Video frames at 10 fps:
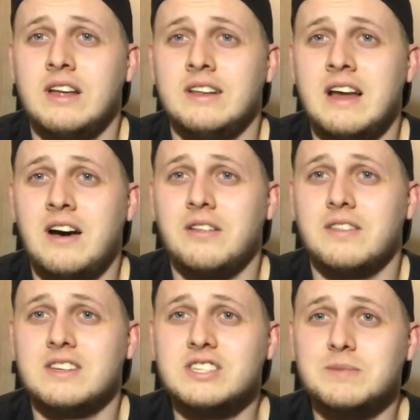Now
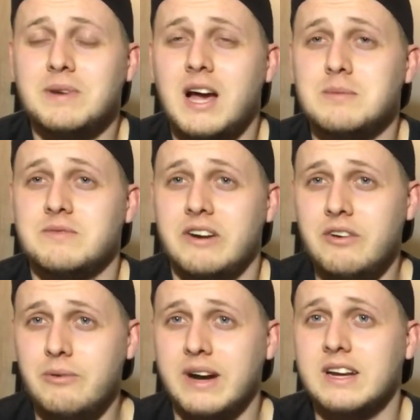this just becomes
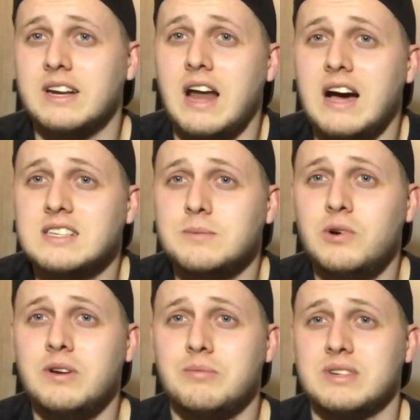very
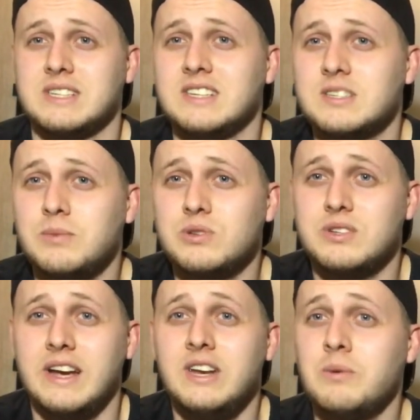recognizable and presentable
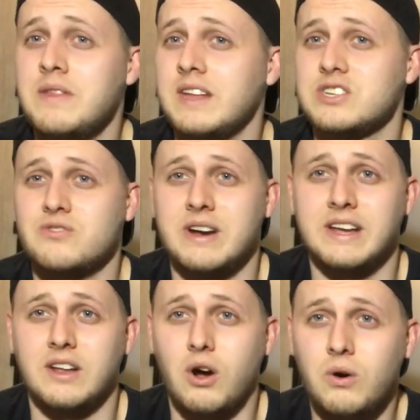to anyone that's trying to
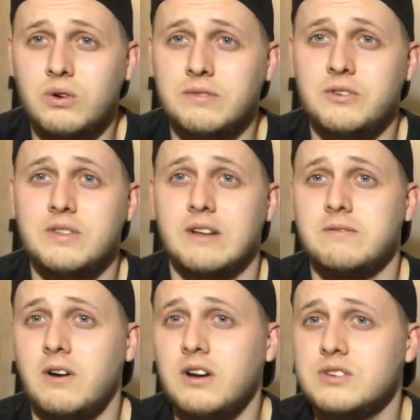get hold of you, that
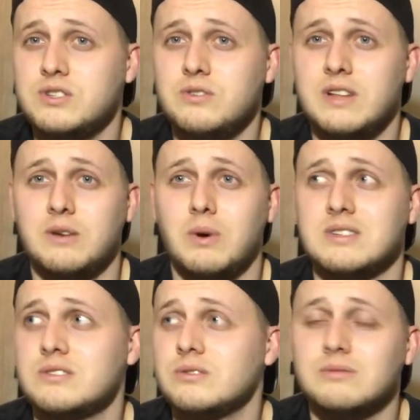follows you, that
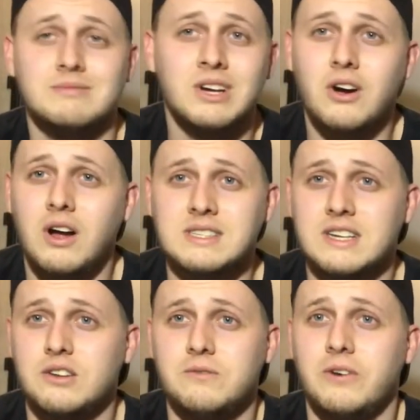wants to
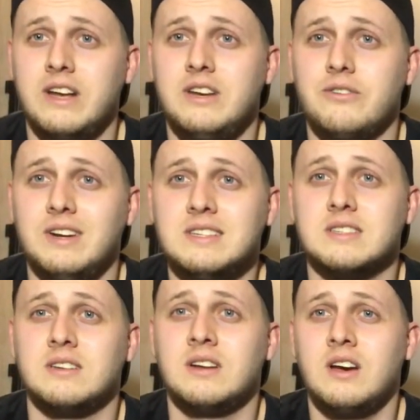contact you for any
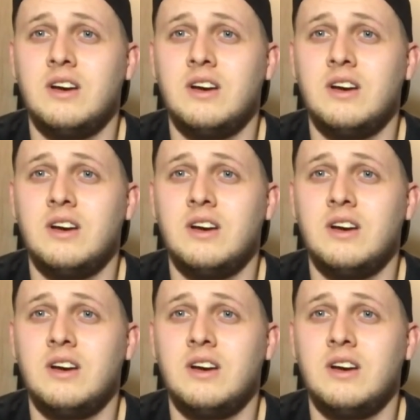reason.